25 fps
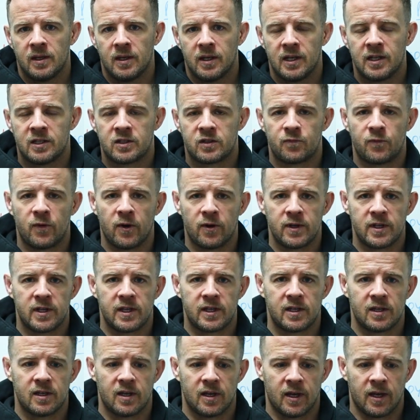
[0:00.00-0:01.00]
It's
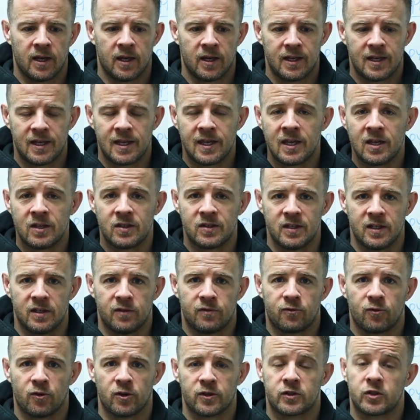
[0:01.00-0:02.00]
very easy
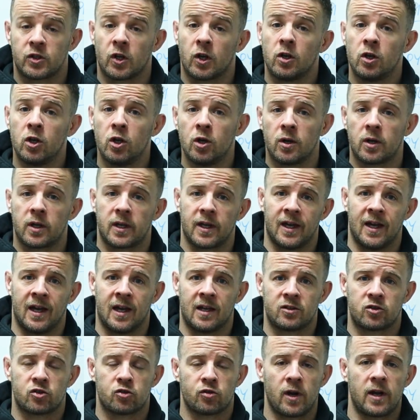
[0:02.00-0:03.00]
for us to look
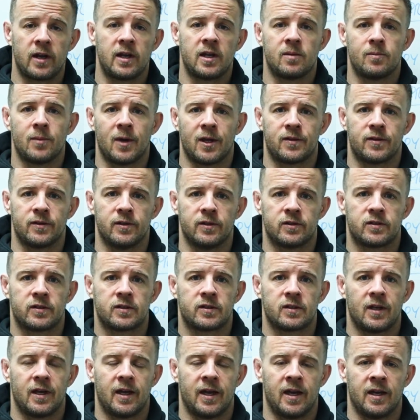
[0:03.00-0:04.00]
at training
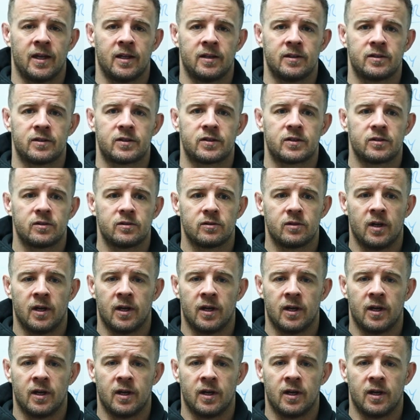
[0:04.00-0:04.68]
methods and